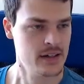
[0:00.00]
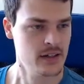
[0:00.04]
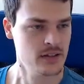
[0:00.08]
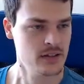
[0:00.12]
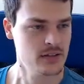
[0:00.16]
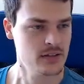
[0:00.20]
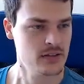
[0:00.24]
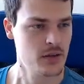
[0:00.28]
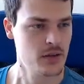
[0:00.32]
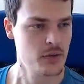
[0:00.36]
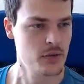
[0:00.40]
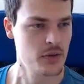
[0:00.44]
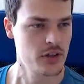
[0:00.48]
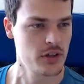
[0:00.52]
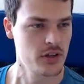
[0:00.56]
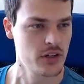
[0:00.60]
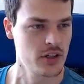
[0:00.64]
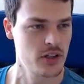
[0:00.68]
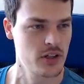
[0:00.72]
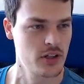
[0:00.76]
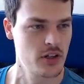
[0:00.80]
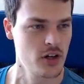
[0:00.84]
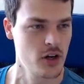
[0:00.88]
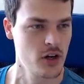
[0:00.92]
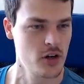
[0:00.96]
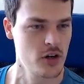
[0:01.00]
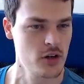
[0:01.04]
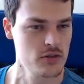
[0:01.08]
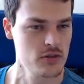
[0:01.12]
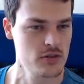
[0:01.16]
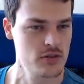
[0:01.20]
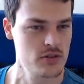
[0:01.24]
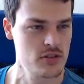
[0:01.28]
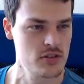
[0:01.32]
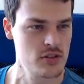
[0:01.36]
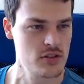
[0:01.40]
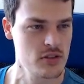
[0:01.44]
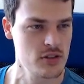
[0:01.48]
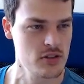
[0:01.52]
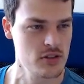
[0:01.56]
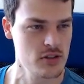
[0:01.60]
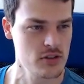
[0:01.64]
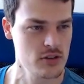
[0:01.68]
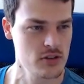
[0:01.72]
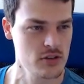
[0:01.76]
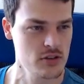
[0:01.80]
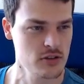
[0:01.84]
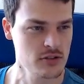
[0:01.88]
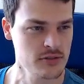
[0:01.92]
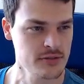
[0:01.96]
And we're going to go
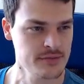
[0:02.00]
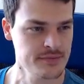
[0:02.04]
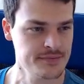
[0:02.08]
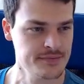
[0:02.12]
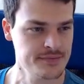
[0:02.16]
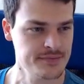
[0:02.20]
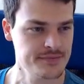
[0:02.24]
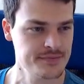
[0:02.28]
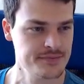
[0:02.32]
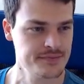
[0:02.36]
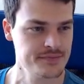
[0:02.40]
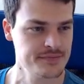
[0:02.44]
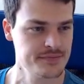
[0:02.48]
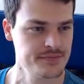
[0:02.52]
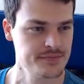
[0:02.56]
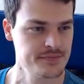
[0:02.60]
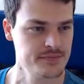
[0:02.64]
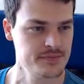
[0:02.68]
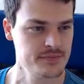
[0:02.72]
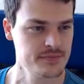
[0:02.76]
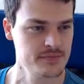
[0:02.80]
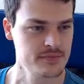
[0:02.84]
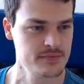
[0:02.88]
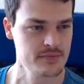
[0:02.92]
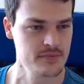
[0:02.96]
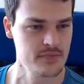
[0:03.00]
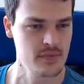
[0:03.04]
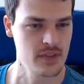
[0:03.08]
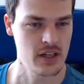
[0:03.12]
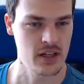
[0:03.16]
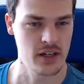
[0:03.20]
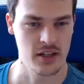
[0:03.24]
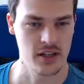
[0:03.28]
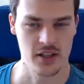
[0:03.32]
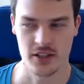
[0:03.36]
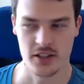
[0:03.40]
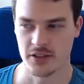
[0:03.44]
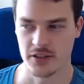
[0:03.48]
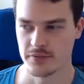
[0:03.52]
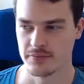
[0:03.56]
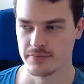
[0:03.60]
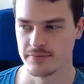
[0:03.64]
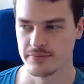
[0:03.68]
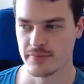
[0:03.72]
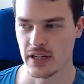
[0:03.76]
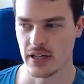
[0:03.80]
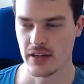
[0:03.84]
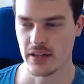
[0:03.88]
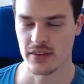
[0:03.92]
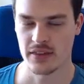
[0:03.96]
to,
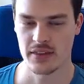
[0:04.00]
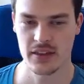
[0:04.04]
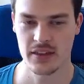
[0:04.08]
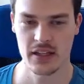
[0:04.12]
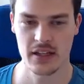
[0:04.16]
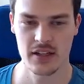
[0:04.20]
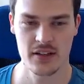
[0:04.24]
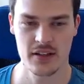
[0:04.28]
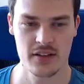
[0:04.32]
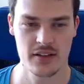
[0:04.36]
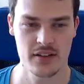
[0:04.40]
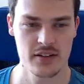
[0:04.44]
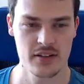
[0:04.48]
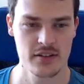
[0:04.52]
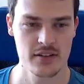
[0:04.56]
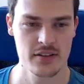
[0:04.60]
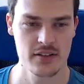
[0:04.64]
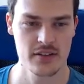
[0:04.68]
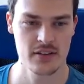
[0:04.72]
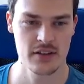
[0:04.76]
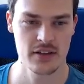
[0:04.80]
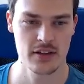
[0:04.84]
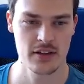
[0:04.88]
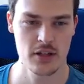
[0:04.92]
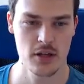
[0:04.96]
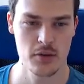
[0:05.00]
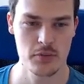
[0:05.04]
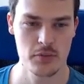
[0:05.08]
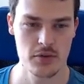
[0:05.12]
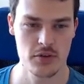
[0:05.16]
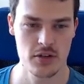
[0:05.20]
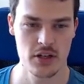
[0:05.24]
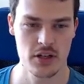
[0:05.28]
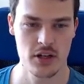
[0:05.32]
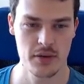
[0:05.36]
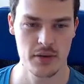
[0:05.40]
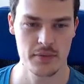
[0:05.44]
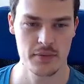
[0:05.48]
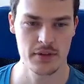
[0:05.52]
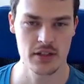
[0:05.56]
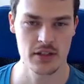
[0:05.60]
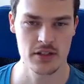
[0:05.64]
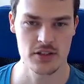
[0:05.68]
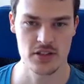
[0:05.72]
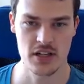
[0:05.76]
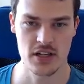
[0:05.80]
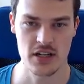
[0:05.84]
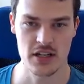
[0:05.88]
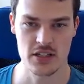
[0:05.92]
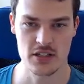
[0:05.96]
I think the number here I'm going
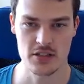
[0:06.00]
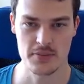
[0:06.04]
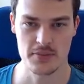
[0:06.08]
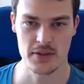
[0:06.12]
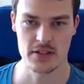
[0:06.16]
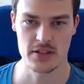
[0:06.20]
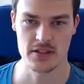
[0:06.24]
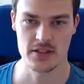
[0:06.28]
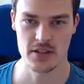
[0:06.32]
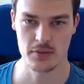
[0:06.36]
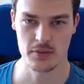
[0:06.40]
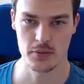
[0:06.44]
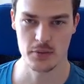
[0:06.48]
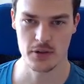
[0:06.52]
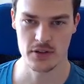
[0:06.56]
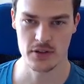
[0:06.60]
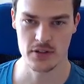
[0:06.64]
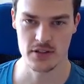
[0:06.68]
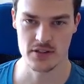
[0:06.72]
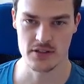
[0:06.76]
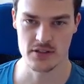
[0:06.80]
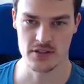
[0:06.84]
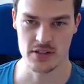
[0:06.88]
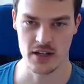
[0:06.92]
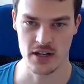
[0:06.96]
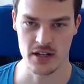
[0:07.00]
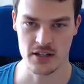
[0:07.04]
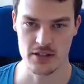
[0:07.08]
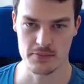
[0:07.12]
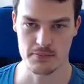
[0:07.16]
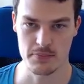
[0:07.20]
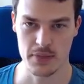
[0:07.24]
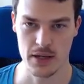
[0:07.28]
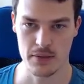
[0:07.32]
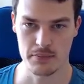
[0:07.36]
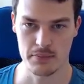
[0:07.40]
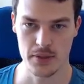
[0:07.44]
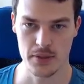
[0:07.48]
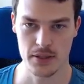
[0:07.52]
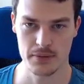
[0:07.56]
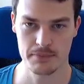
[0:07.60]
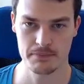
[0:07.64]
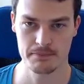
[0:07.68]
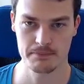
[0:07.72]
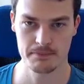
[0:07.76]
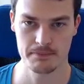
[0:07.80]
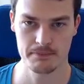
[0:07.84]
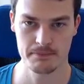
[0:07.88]
to change based on where these guys pop up,